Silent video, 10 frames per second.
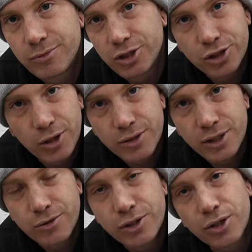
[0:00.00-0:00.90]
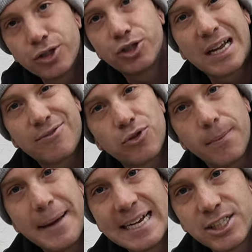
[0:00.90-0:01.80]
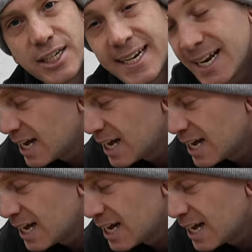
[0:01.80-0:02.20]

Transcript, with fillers: to show it to you. So you just have to imagine it.